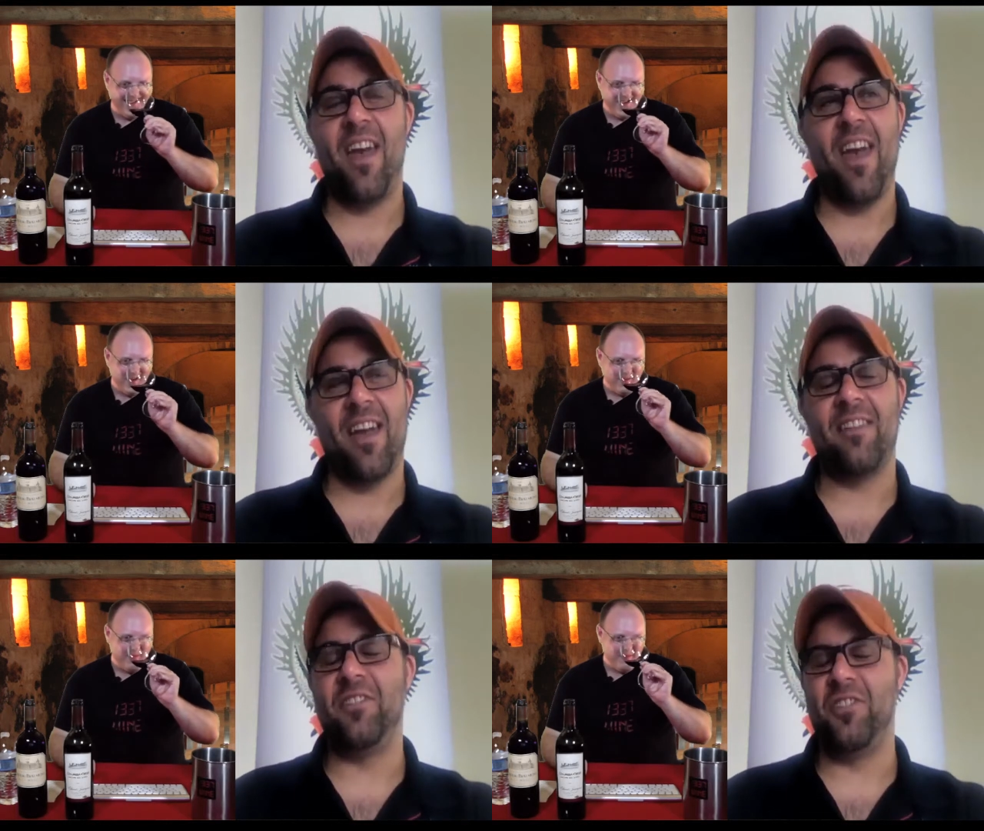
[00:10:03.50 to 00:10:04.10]
Speaker 1: the
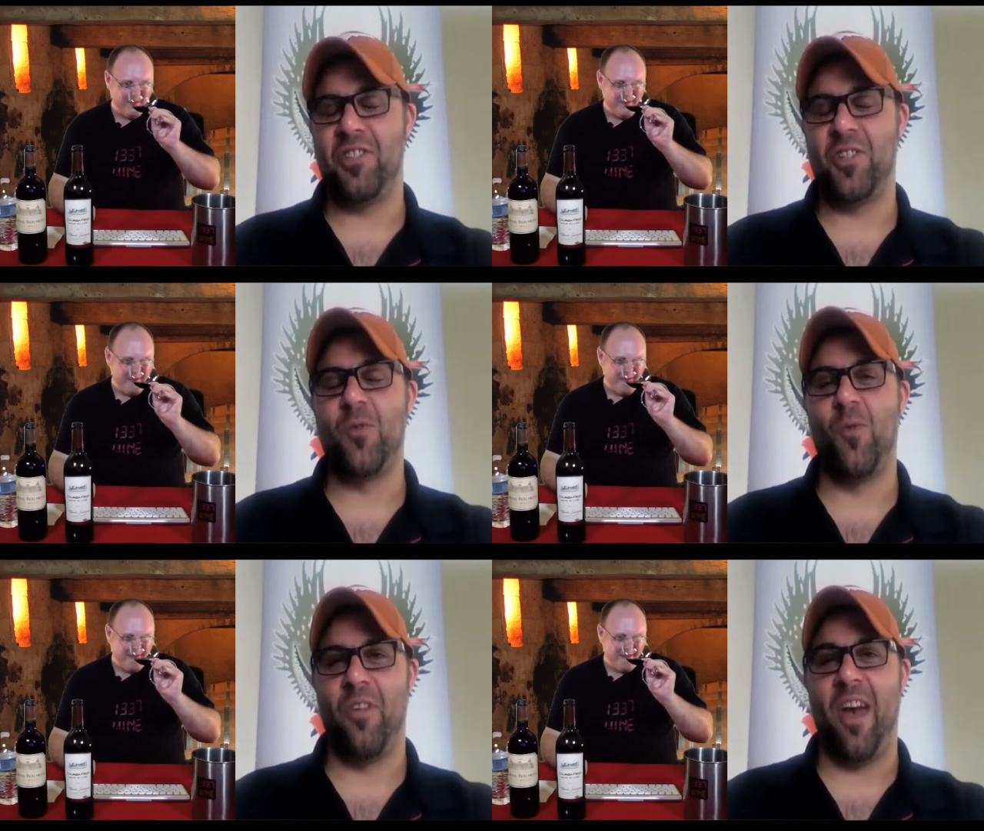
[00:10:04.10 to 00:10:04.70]
heck did you
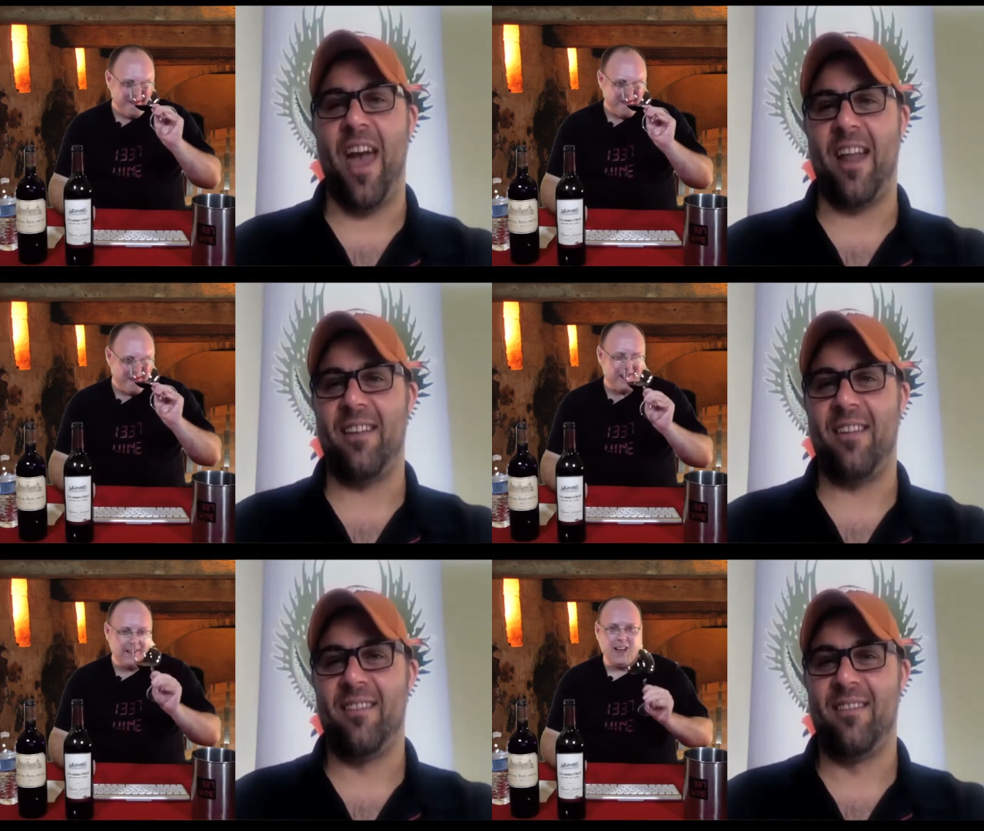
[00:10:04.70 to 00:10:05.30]
school that?
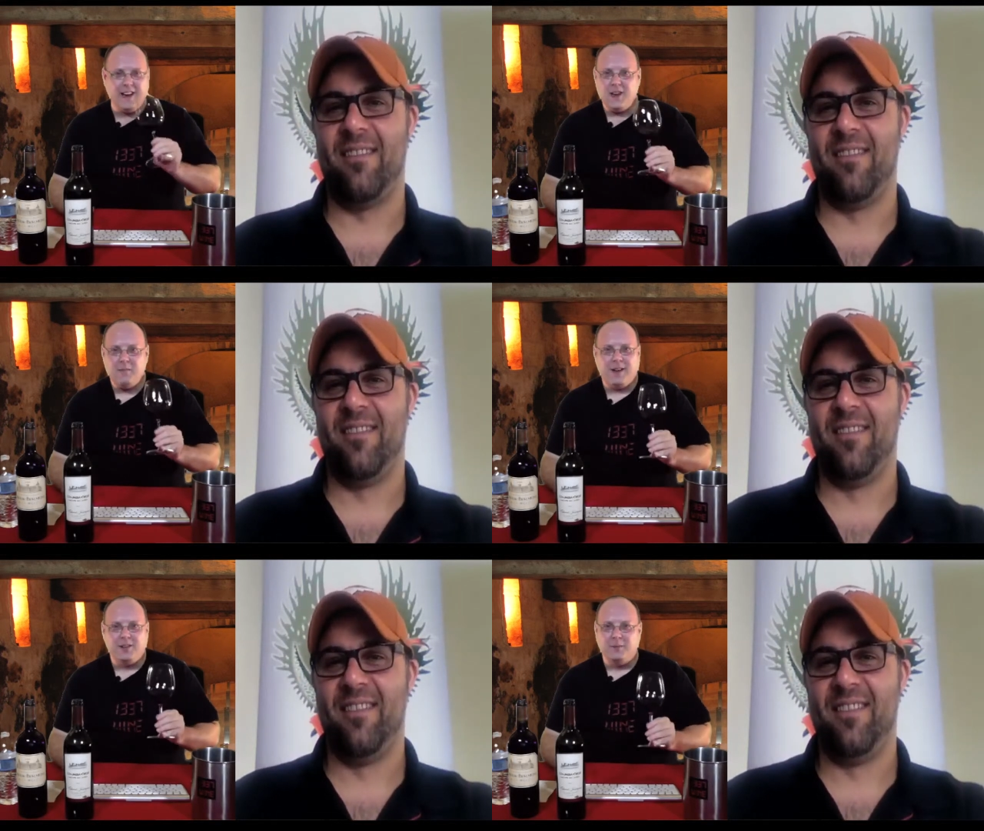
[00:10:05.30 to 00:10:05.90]
Speaker 2: I
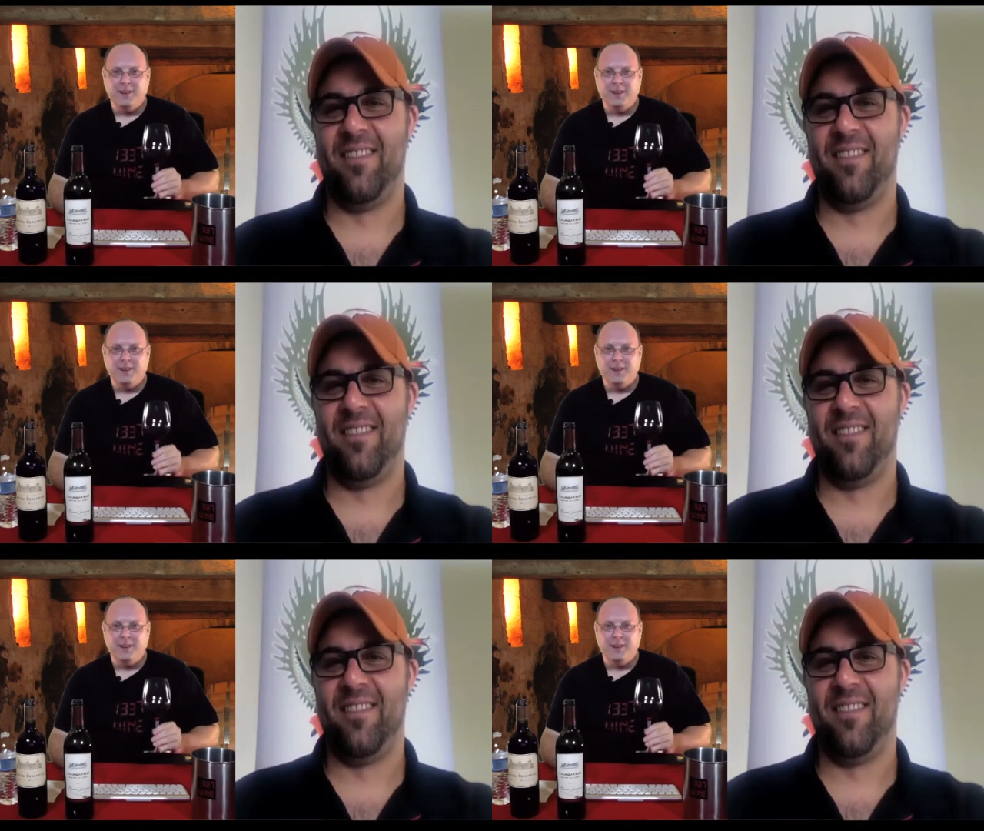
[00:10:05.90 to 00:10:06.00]
emailed him.